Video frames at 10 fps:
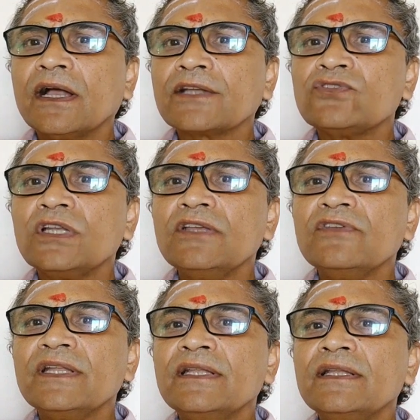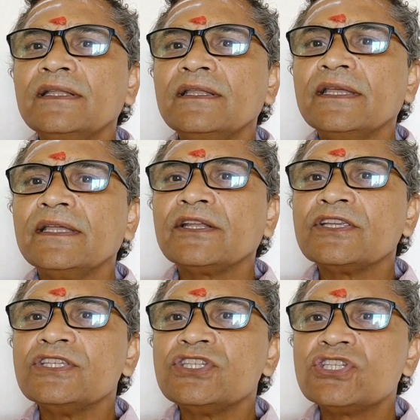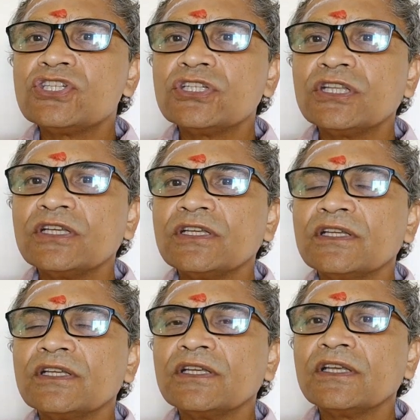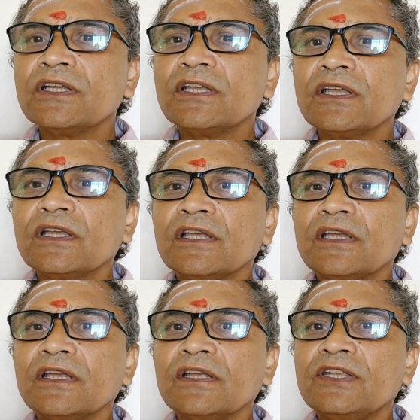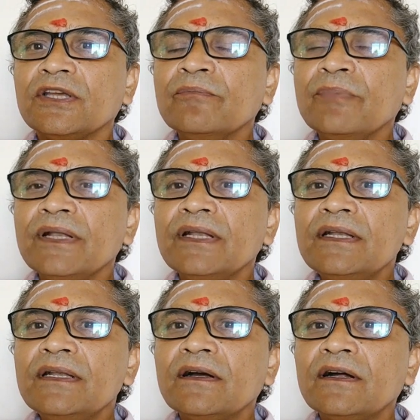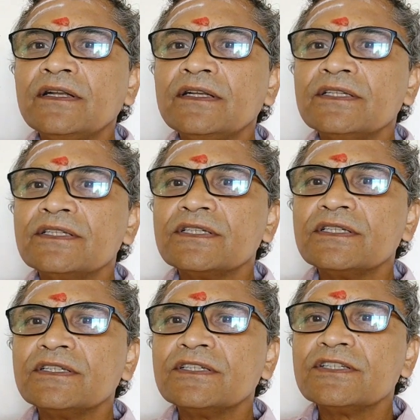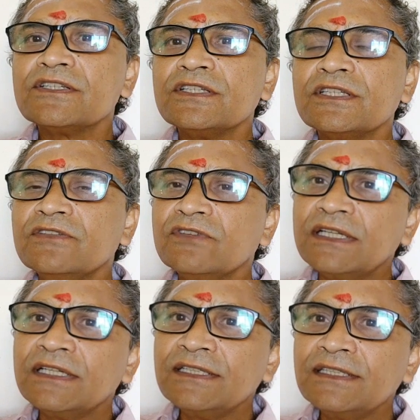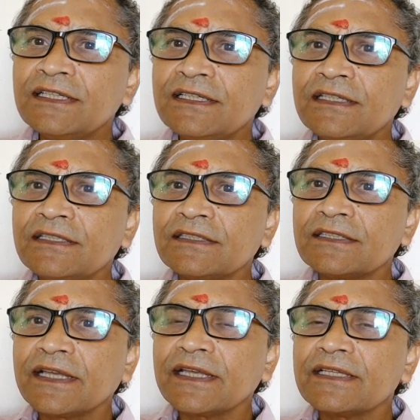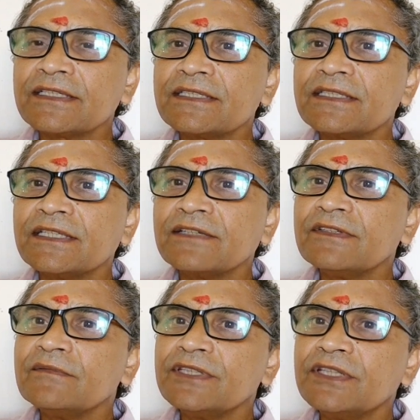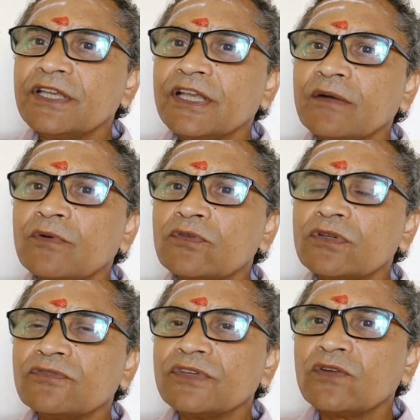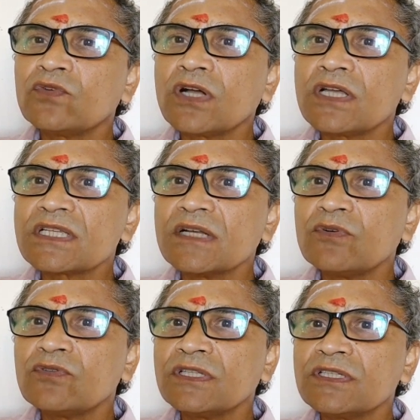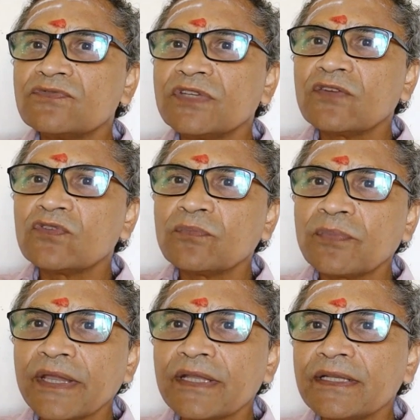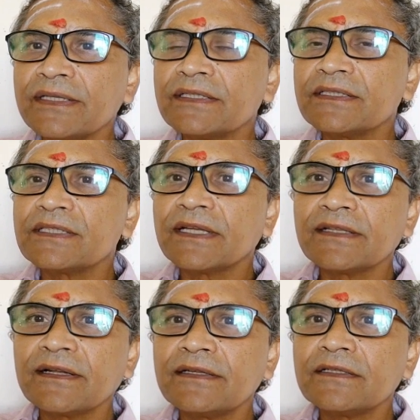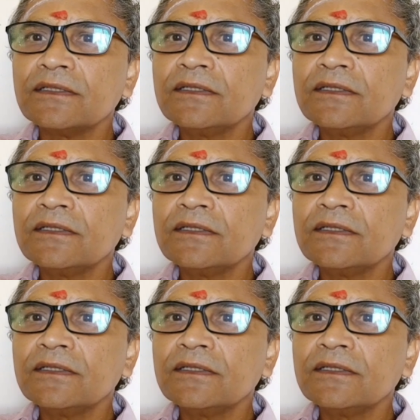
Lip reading: actually when they reach the temple, and even in that case, they will be thinking about, we have to ask about this, we have to pray like this, like that.